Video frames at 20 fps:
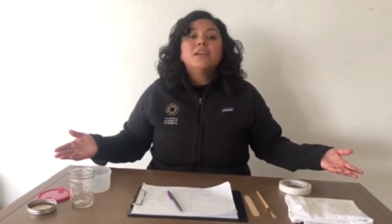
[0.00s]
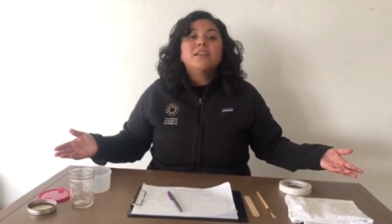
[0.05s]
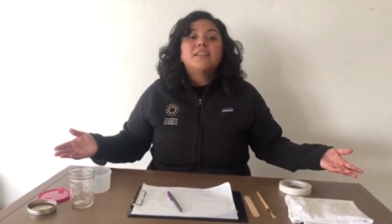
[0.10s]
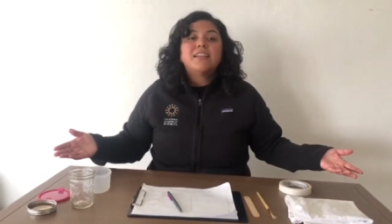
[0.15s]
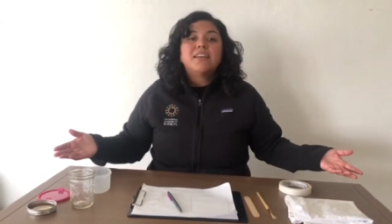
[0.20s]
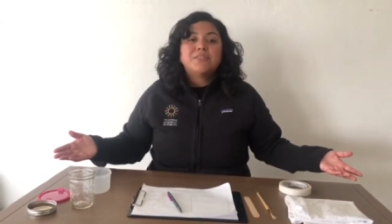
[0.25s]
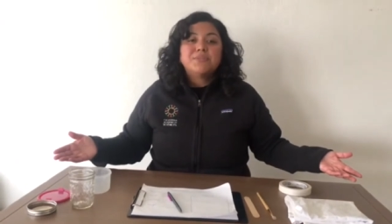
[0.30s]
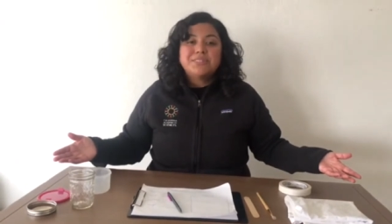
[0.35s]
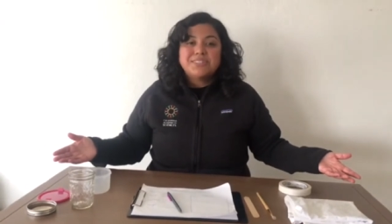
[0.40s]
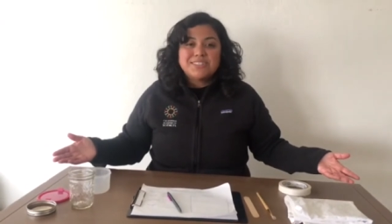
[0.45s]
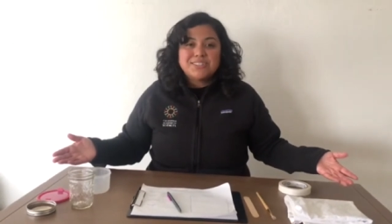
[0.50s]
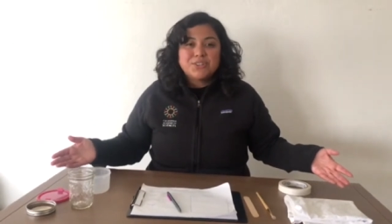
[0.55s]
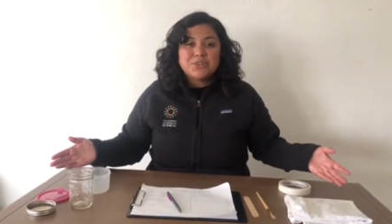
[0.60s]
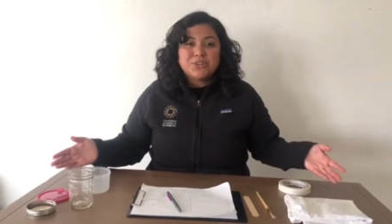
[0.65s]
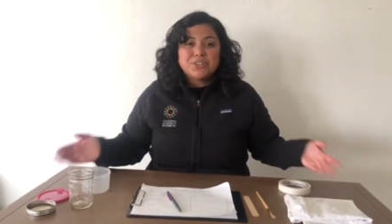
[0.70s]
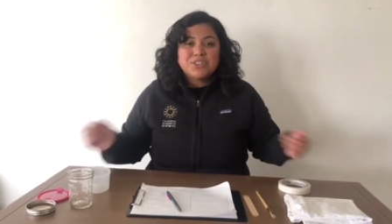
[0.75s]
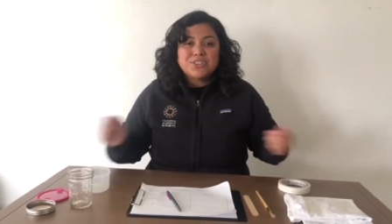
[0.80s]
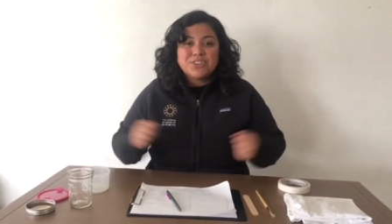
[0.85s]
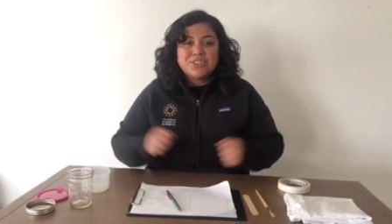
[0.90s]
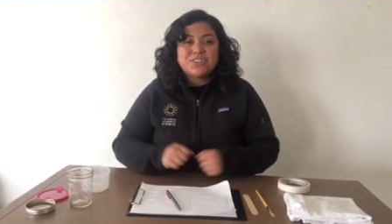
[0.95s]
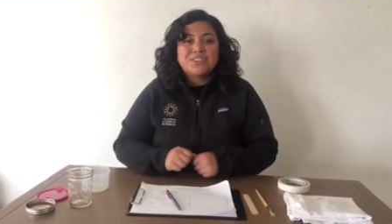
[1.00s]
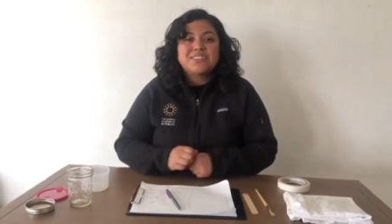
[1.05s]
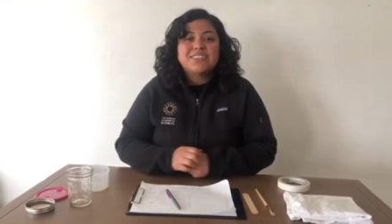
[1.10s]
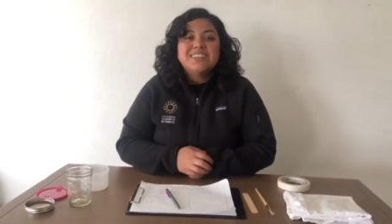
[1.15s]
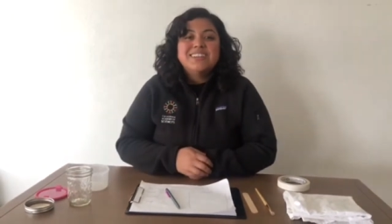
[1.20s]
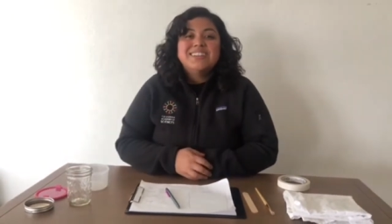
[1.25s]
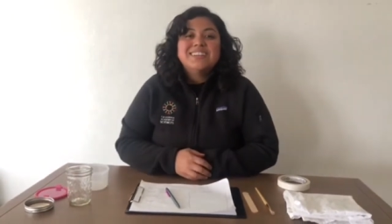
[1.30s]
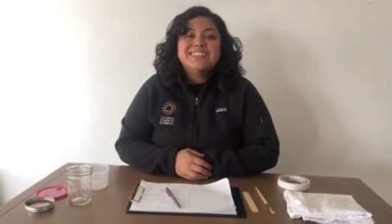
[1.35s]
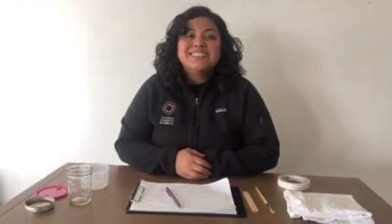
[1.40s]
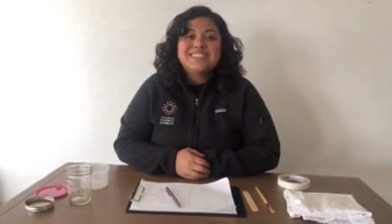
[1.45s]
Now it's your turn
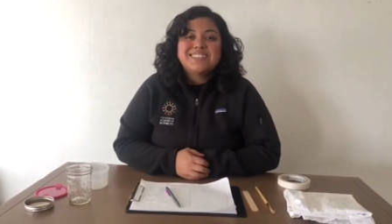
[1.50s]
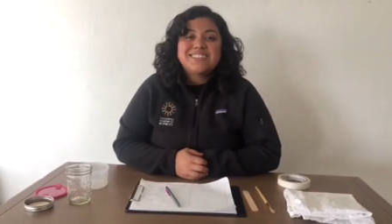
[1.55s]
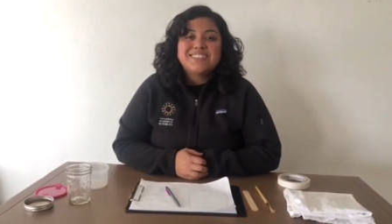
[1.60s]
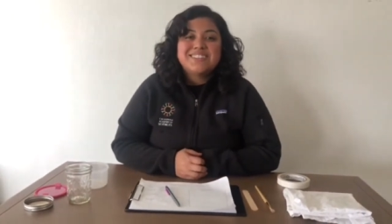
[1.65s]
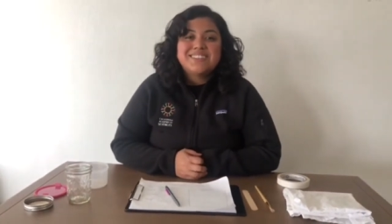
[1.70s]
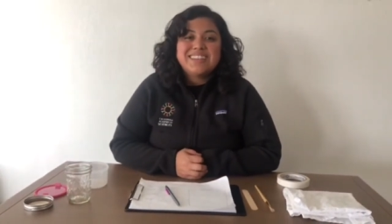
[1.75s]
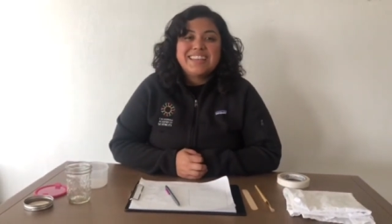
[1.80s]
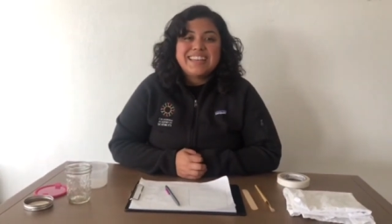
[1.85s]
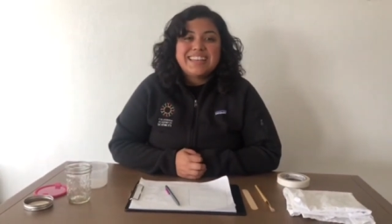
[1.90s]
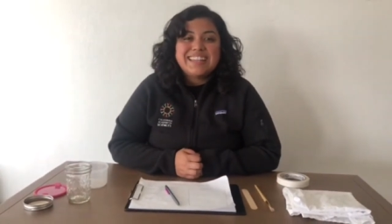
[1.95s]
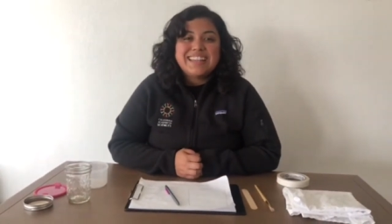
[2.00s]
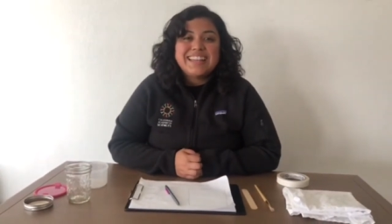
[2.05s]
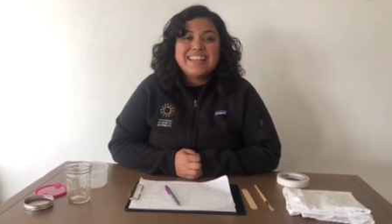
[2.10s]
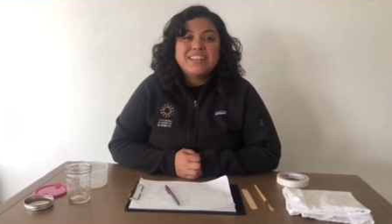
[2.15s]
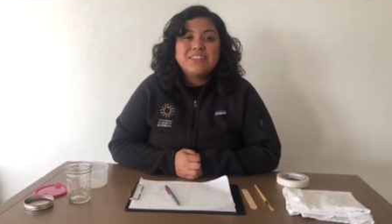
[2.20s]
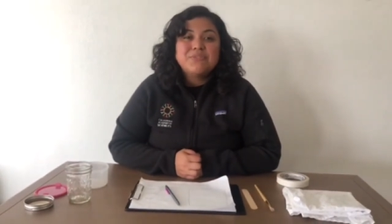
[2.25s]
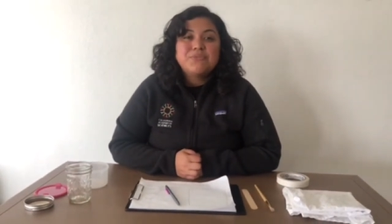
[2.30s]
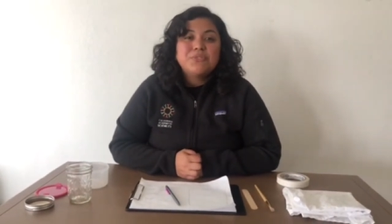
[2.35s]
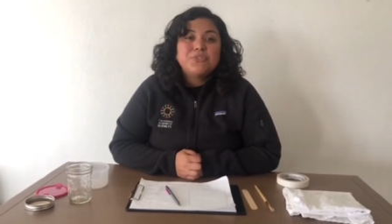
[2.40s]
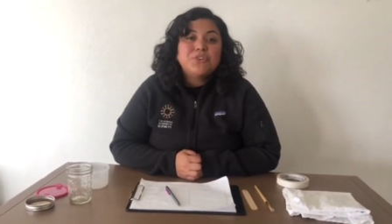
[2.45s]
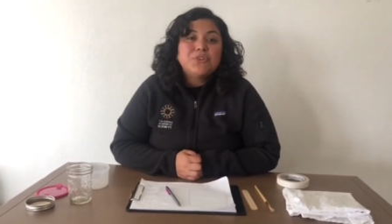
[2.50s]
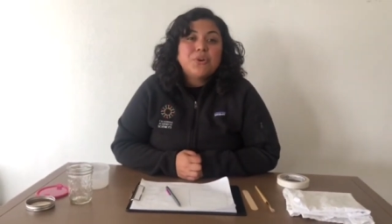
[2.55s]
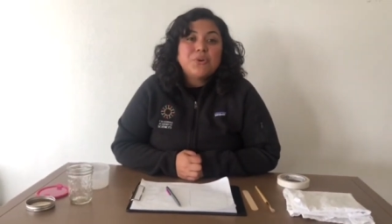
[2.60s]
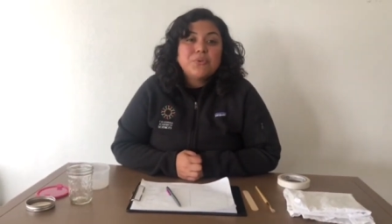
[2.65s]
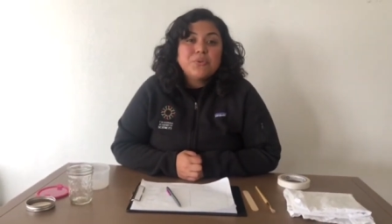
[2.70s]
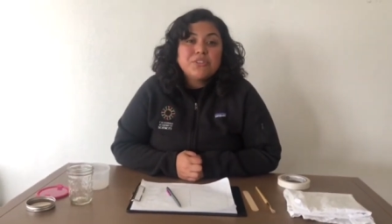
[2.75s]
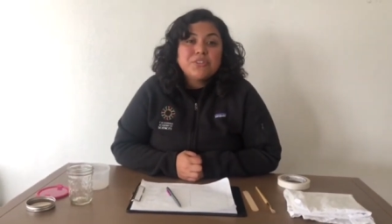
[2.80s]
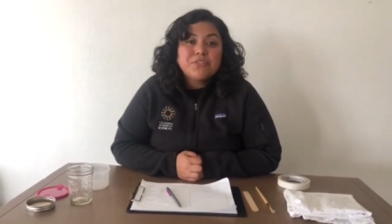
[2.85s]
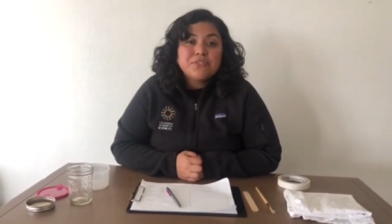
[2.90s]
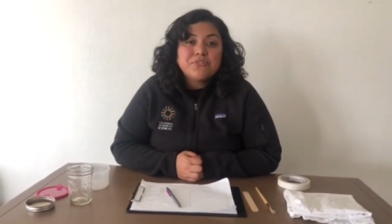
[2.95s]
to go ahead and go
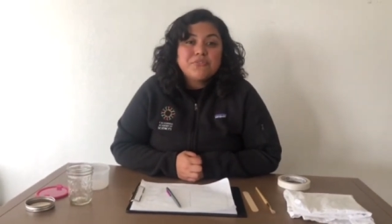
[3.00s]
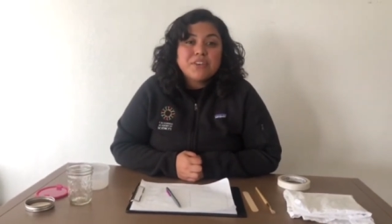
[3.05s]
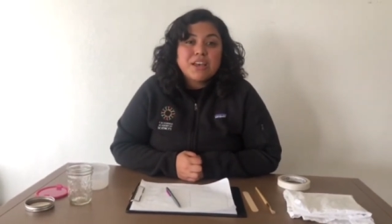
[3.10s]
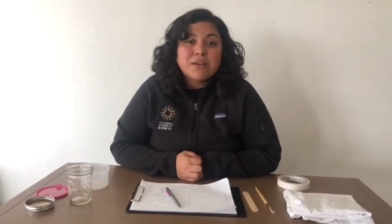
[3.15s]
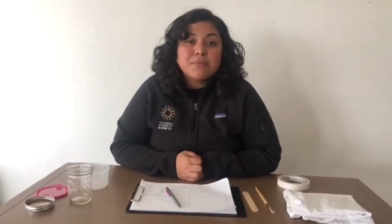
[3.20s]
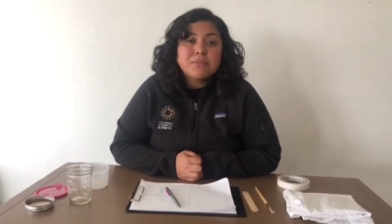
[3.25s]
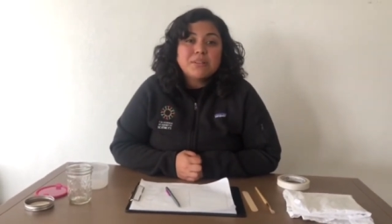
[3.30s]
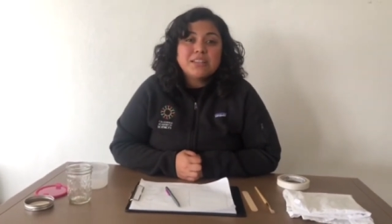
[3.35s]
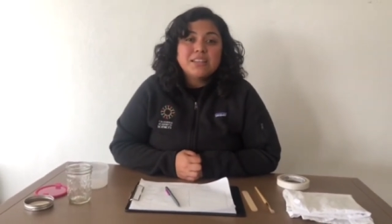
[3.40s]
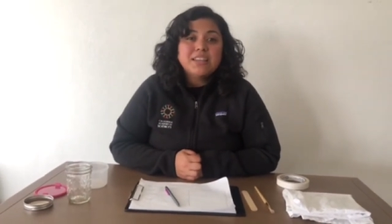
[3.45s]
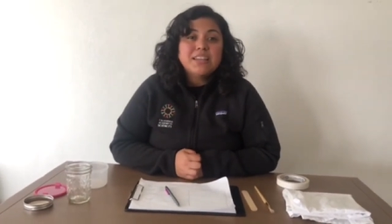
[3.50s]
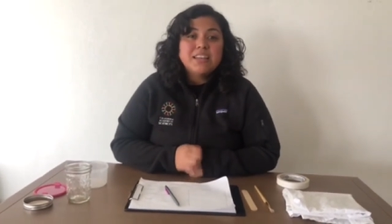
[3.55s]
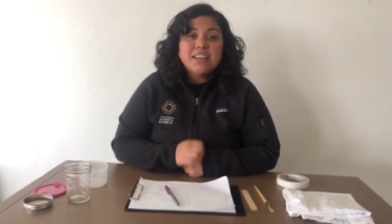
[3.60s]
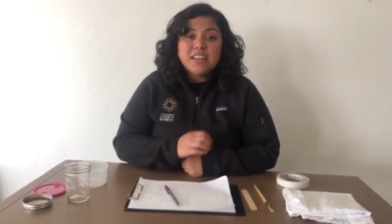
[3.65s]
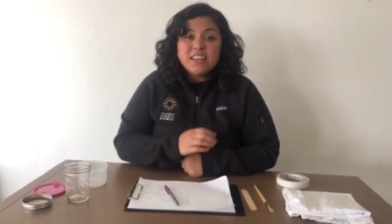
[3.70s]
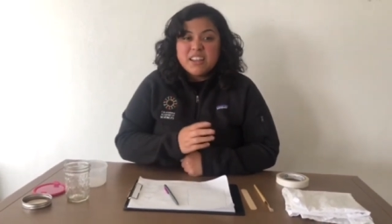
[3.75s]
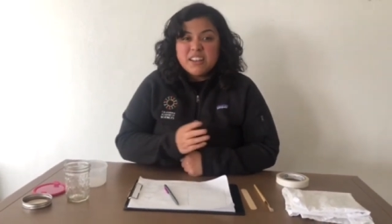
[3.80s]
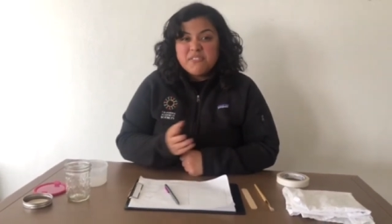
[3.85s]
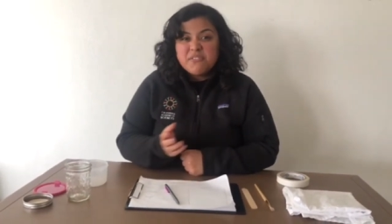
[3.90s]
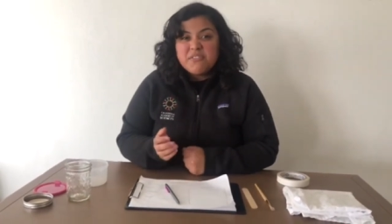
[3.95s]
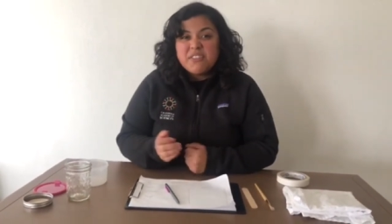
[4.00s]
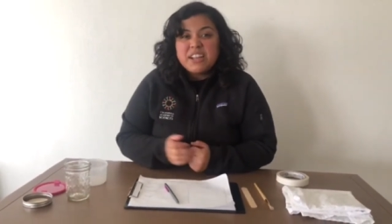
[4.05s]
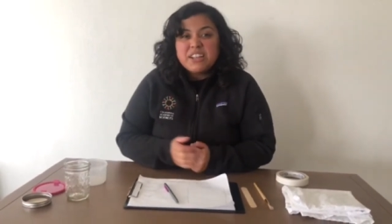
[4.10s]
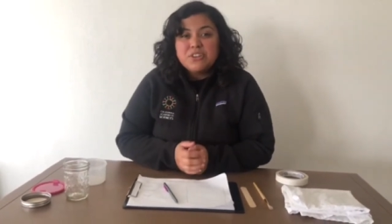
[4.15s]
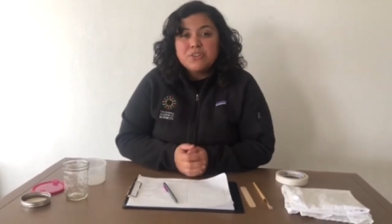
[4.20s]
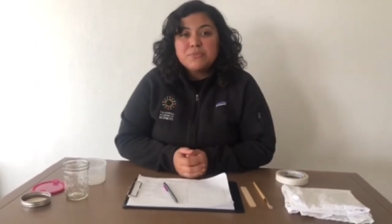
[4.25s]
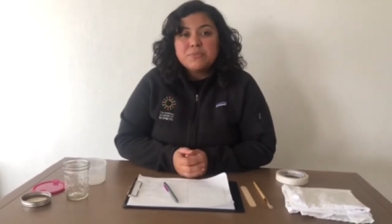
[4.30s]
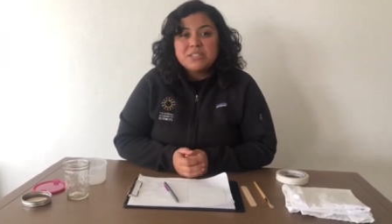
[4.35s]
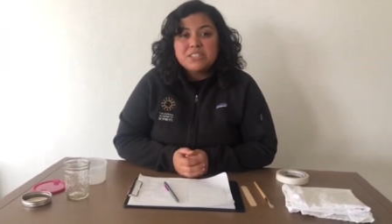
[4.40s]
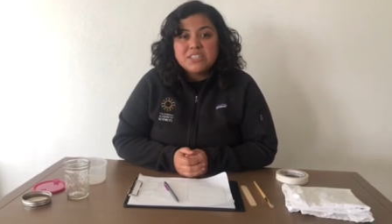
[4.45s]
with your family and find
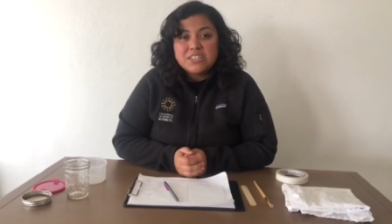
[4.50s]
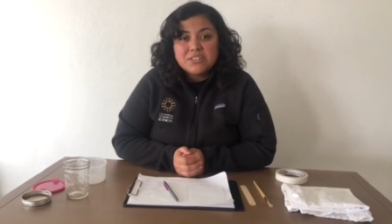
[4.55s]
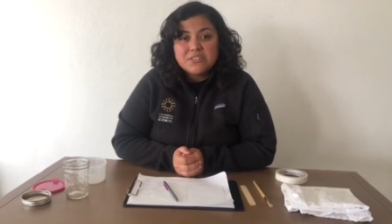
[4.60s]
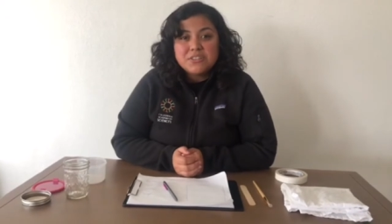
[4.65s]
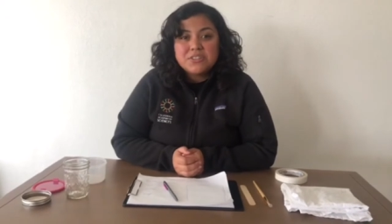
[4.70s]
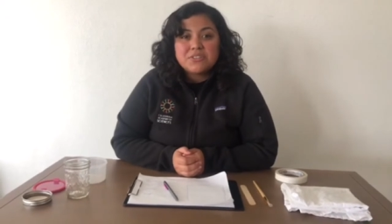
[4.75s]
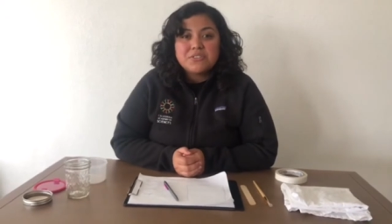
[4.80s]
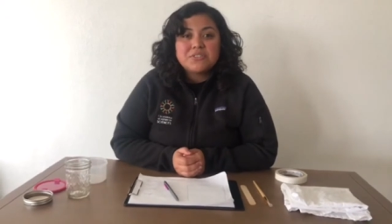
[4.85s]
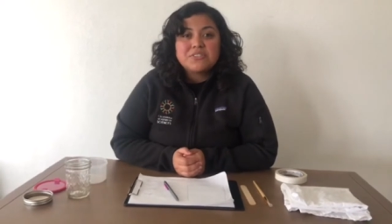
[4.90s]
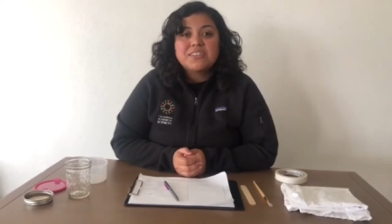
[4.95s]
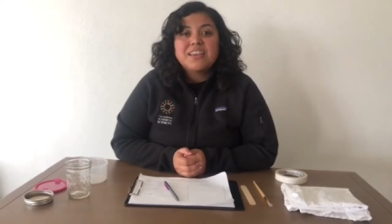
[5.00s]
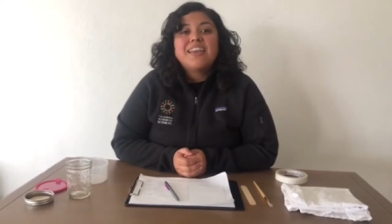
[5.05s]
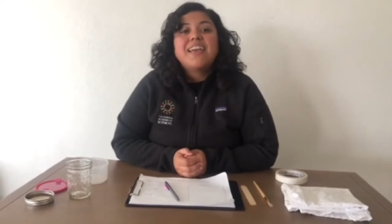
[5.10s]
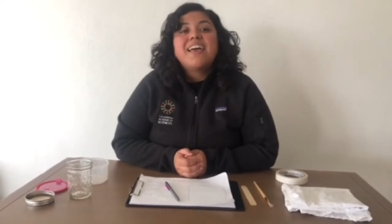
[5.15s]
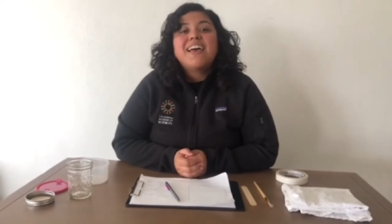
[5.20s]
your materials.